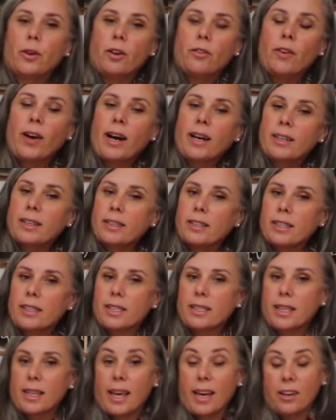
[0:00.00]
of
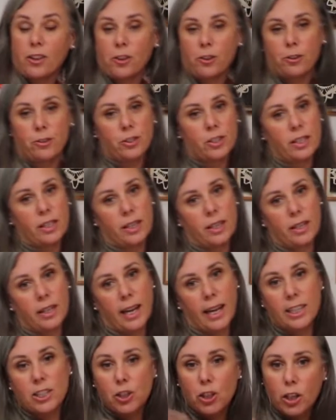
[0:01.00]
artists that use
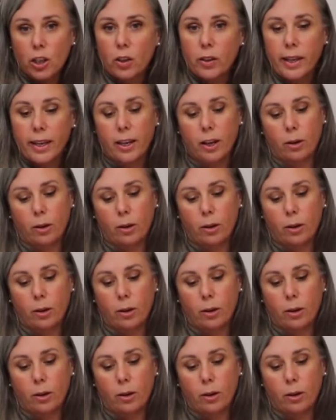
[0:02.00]
nature-looking